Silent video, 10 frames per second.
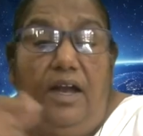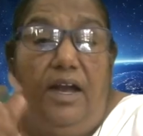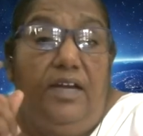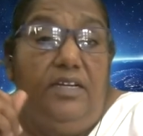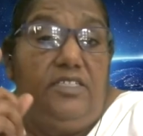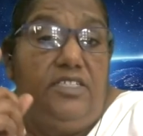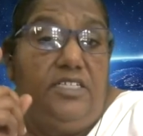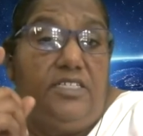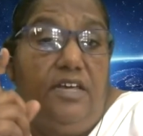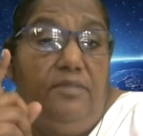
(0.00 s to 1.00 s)
And
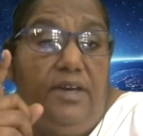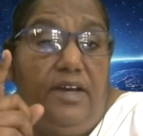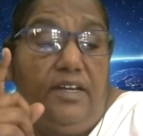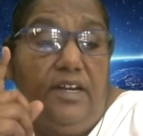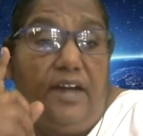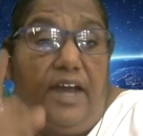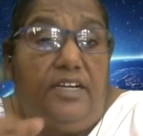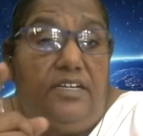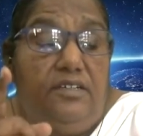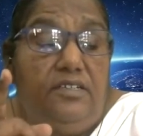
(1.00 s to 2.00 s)
she's aiming at the
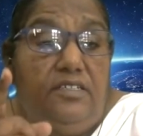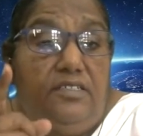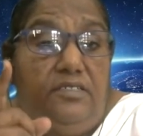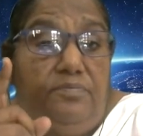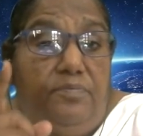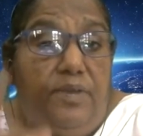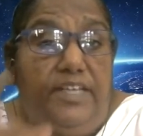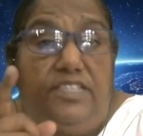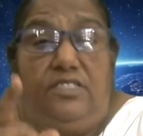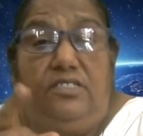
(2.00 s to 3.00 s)
right
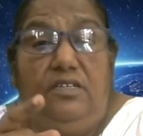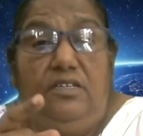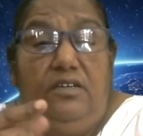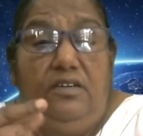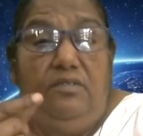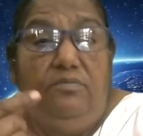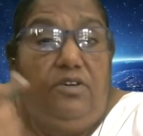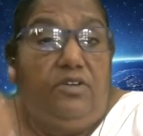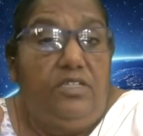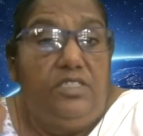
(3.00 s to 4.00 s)
place,
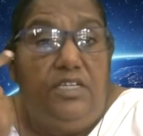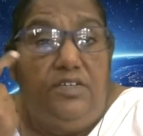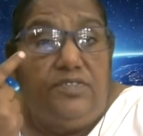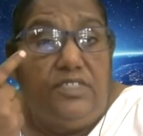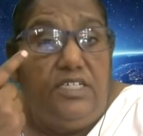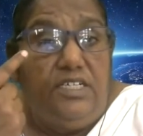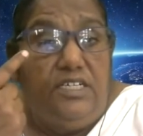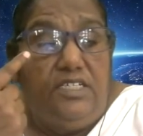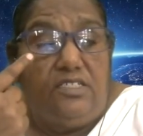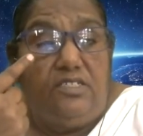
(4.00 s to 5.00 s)
because if she
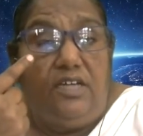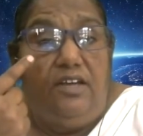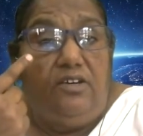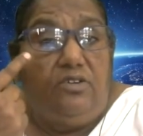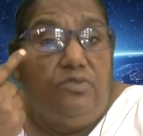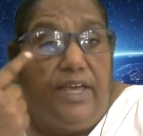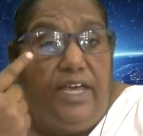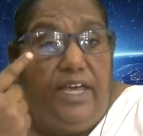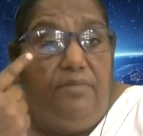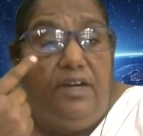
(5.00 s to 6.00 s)
is trying to
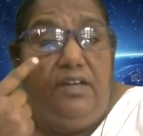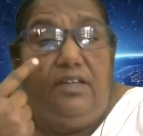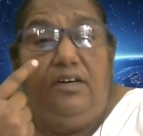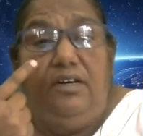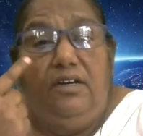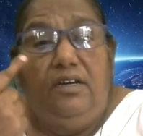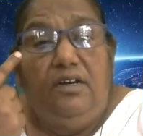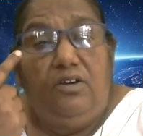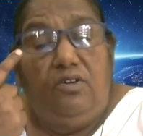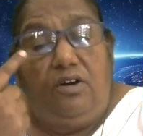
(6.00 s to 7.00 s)
aim at the
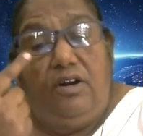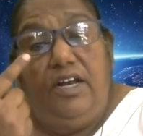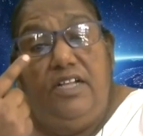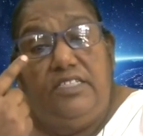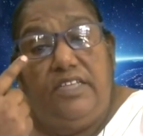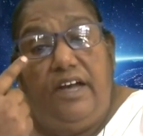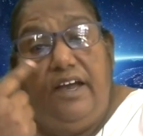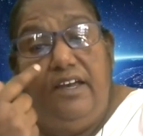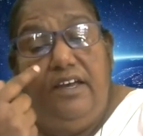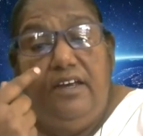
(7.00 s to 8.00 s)
crocodile's
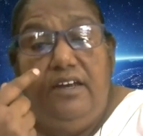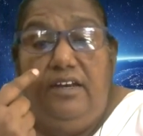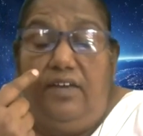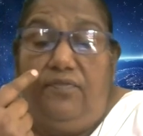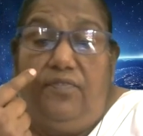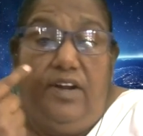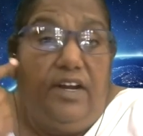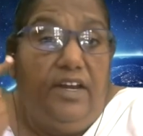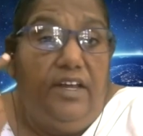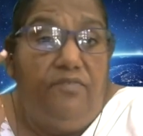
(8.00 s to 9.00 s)
eye,
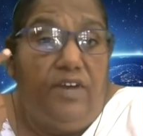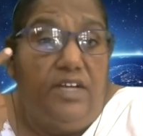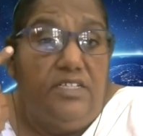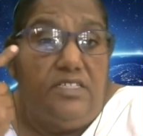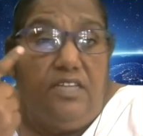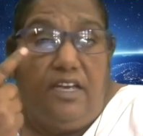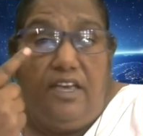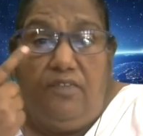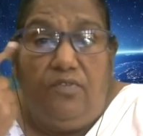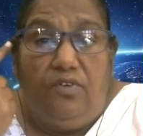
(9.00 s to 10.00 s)
definitely once the
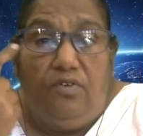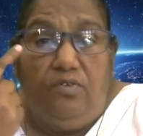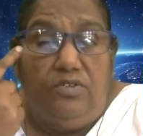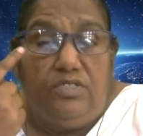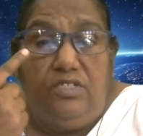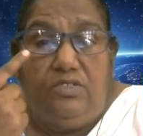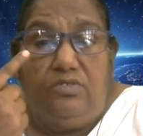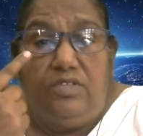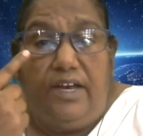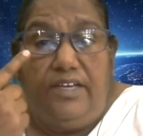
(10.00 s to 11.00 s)
hay fork goes
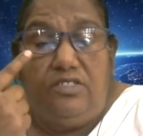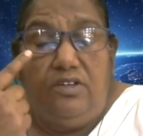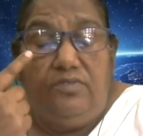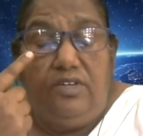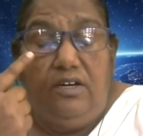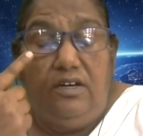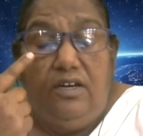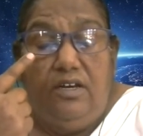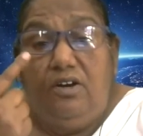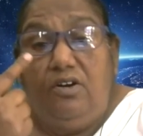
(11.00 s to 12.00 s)
into the eyes of the
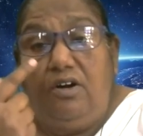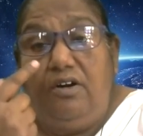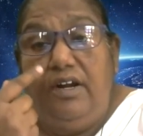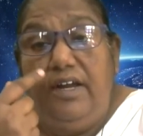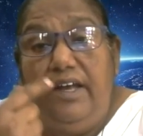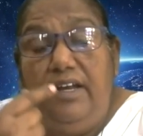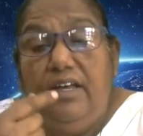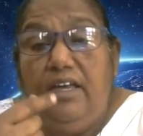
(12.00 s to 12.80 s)
crocodile,